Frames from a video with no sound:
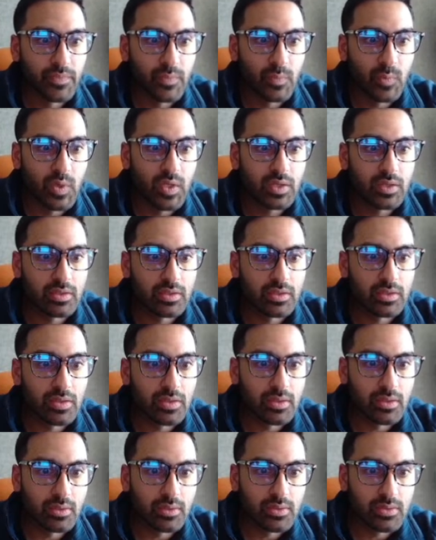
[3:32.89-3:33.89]
We can
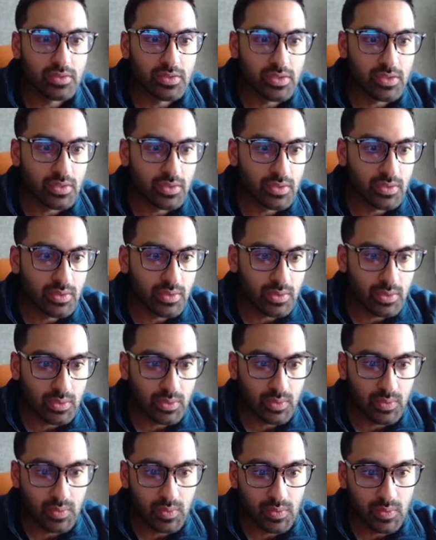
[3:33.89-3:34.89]
go to,
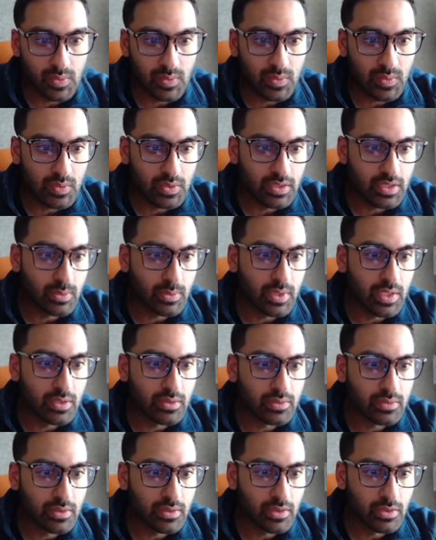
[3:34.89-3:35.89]
there we go,
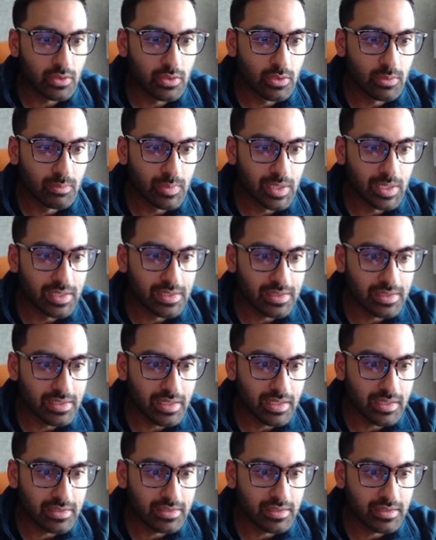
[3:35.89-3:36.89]
anomaly
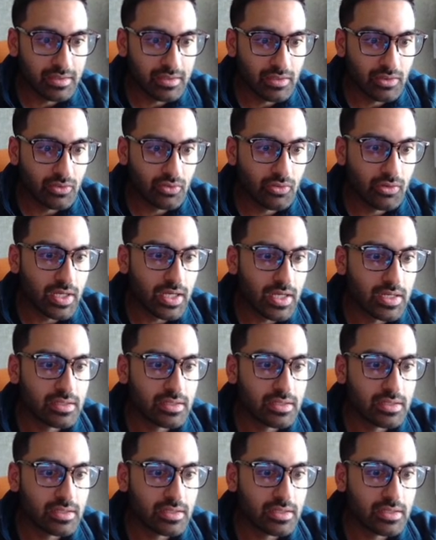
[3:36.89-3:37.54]
detector, create.